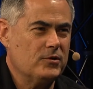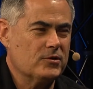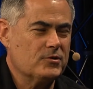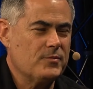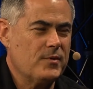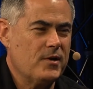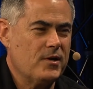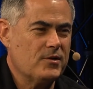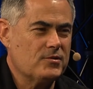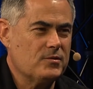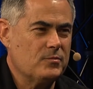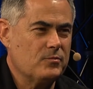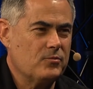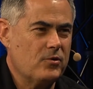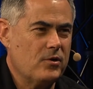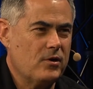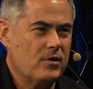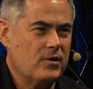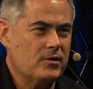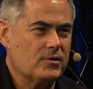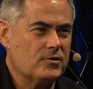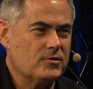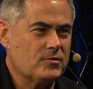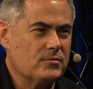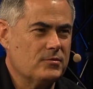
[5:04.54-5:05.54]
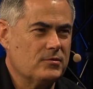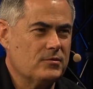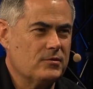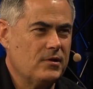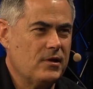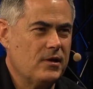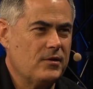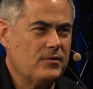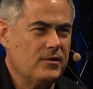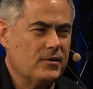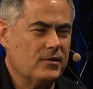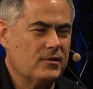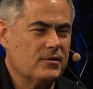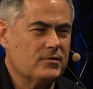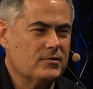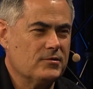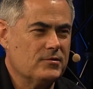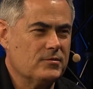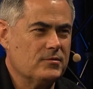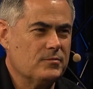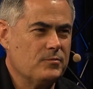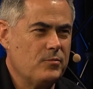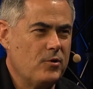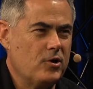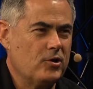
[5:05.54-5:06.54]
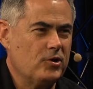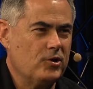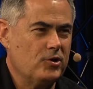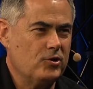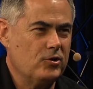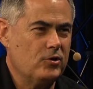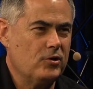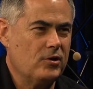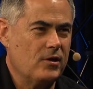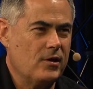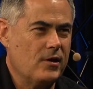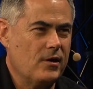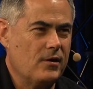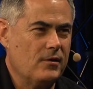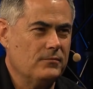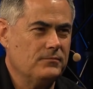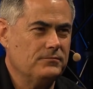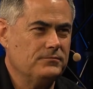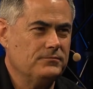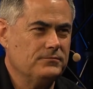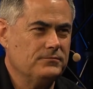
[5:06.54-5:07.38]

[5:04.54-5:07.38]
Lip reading: expansion products, and I think it's partly due to that.